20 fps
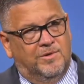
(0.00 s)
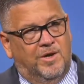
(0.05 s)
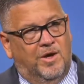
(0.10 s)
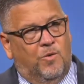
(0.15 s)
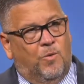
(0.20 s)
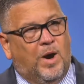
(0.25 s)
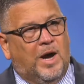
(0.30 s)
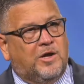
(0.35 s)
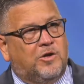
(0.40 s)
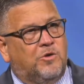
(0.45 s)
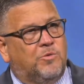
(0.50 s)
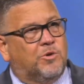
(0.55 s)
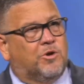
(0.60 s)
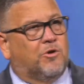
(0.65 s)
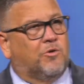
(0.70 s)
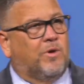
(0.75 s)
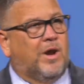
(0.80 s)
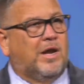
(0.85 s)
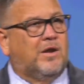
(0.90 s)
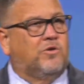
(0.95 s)
While you were
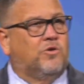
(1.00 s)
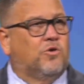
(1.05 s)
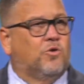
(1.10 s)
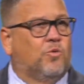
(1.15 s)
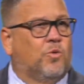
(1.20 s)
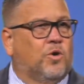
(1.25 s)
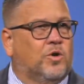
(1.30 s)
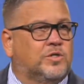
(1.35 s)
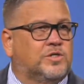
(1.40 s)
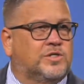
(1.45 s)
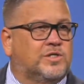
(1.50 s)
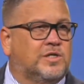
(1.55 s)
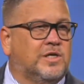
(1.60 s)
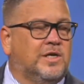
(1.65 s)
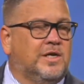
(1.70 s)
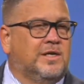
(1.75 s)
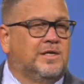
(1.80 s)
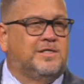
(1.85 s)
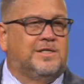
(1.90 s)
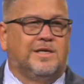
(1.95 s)
creating your worst
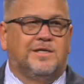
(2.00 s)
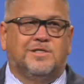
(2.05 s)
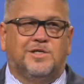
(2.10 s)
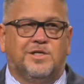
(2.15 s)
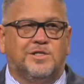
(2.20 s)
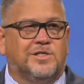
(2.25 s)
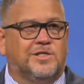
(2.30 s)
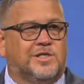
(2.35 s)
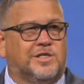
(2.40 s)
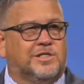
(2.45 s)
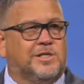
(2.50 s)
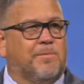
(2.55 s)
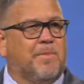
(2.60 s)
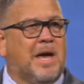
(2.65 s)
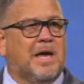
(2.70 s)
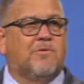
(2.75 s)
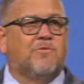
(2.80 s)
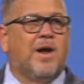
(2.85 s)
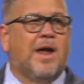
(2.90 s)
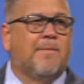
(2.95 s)
See, Jesus gets a
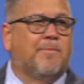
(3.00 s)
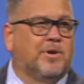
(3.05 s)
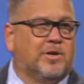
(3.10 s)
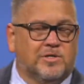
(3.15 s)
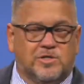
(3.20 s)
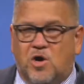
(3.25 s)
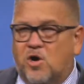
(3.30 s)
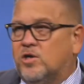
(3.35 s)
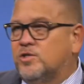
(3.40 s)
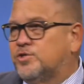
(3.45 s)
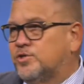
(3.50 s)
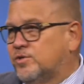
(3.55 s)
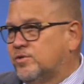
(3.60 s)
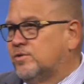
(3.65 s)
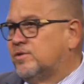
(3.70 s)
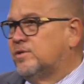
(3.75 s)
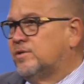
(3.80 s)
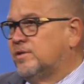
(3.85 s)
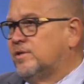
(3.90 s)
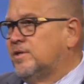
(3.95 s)
bad rap in this culture
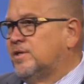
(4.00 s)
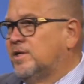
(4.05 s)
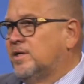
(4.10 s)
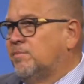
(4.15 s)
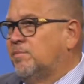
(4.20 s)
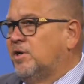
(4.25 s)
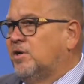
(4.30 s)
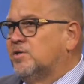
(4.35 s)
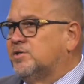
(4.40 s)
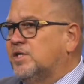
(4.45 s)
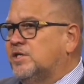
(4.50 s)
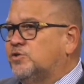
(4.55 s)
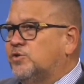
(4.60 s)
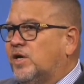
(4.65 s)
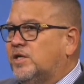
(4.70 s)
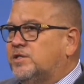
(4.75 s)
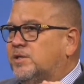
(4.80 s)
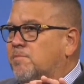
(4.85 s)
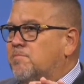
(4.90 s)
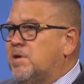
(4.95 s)
because they
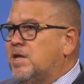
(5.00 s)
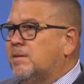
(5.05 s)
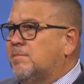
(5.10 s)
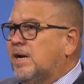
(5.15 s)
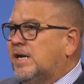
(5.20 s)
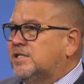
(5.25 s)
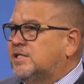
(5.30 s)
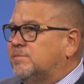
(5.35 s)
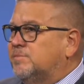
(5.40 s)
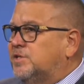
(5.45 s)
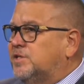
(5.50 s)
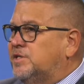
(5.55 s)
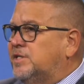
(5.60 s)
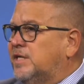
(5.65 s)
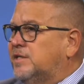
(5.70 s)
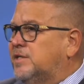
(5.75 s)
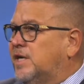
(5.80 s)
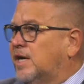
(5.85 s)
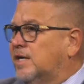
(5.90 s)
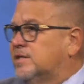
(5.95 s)
try to minimize him to
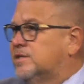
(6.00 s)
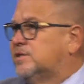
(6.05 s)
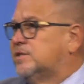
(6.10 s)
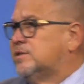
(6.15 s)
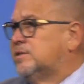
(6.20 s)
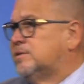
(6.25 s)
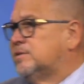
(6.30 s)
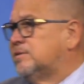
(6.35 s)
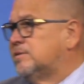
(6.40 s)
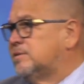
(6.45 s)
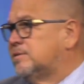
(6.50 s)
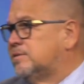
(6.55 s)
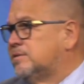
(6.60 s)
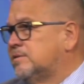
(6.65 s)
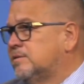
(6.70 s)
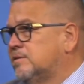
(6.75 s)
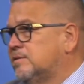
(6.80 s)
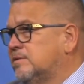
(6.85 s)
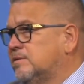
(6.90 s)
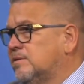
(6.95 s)
dead gods.
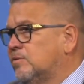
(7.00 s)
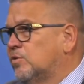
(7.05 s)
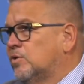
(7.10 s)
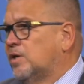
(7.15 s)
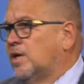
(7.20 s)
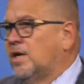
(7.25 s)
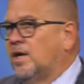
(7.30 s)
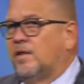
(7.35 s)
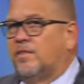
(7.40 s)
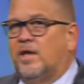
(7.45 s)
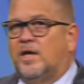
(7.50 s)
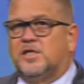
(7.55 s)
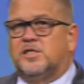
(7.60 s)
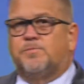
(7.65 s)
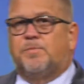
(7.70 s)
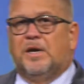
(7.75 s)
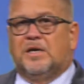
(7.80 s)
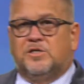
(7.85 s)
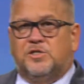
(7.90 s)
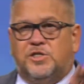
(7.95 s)
Where they
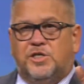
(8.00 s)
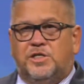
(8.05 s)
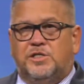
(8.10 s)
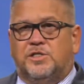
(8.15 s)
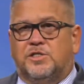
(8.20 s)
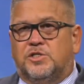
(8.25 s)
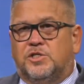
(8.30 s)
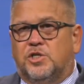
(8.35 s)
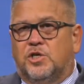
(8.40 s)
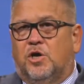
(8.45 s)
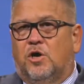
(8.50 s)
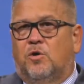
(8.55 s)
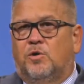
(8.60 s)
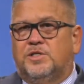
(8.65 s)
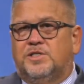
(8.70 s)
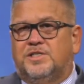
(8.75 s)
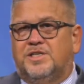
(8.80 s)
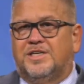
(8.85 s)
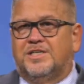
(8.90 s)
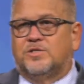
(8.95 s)
expect Jesus to
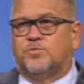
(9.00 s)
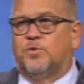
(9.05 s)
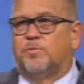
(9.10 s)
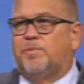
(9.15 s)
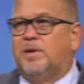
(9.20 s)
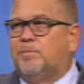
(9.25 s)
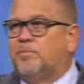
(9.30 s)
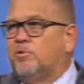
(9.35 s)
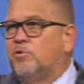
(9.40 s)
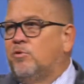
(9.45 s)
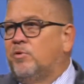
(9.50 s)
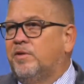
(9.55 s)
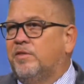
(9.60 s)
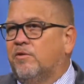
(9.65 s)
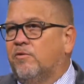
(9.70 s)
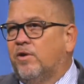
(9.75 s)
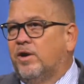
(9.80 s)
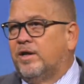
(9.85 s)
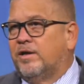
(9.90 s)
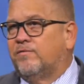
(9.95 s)
coexist with people who are in the
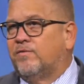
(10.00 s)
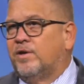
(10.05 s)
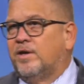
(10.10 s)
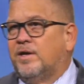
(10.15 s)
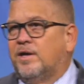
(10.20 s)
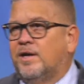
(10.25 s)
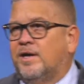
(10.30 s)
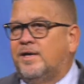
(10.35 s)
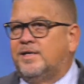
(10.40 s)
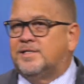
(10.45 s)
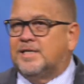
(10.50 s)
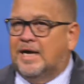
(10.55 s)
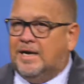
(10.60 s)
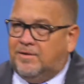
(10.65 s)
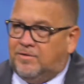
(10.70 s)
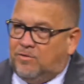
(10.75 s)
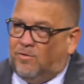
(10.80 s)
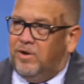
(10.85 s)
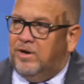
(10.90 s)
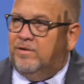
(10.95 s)
grave. He's out
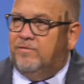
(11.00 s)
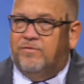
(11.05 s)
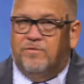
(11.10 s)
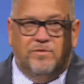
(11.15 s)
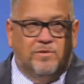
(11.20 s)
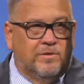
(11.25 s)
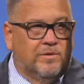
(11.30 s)
of the grave.